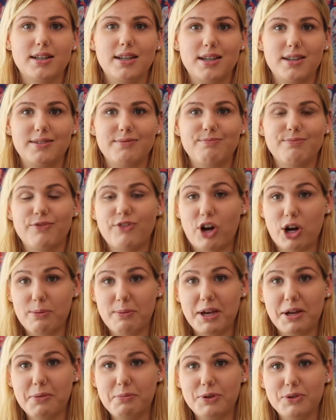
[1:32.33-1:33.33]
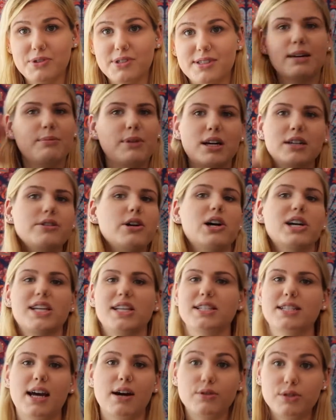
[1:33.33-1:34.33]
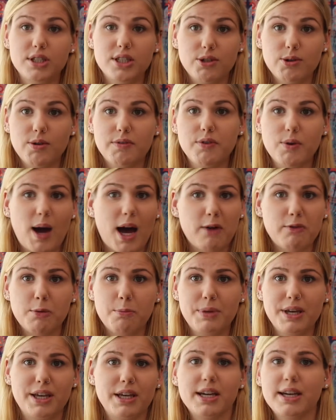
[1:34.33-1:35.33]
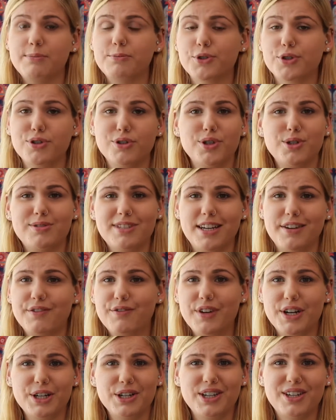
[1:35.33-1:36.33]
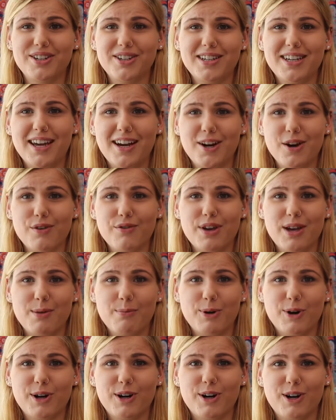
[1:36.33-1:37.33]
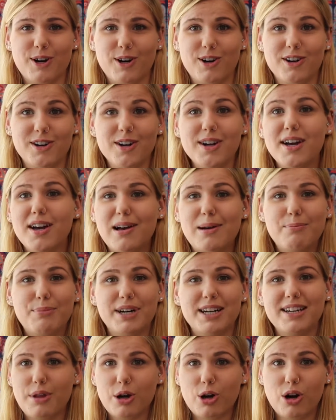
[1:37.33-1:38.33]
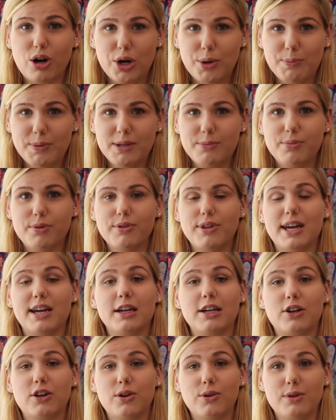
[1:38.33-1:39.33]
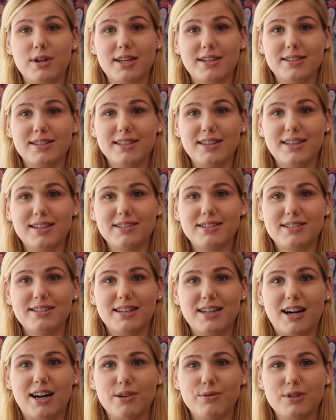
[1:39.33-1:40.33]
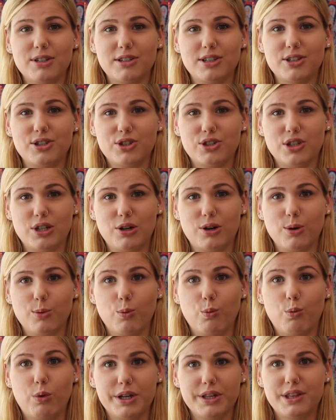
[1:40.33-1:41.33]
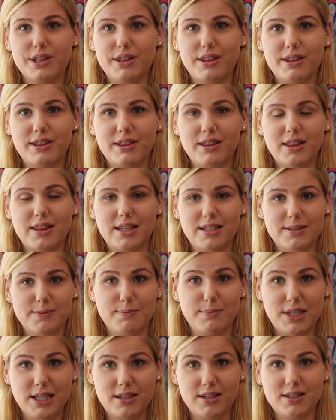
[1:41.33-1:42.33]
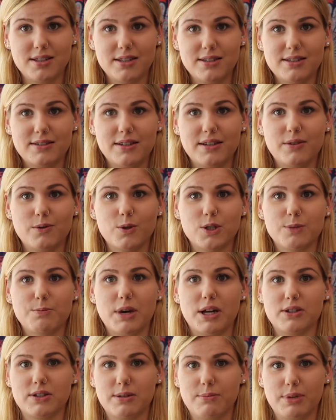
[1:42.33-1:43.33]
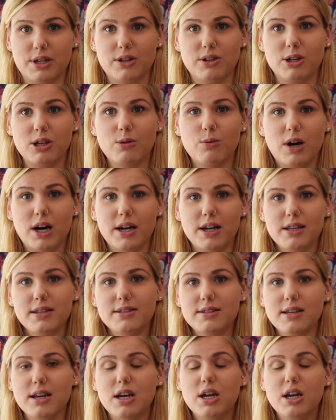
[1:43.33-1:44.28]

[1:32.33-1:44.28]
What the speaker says: like farm animals. I'm not talking down to you if you have a pig. I'm sure you take very good care of him or her, but there are people that go into this not really sure what this means responsibility-wise.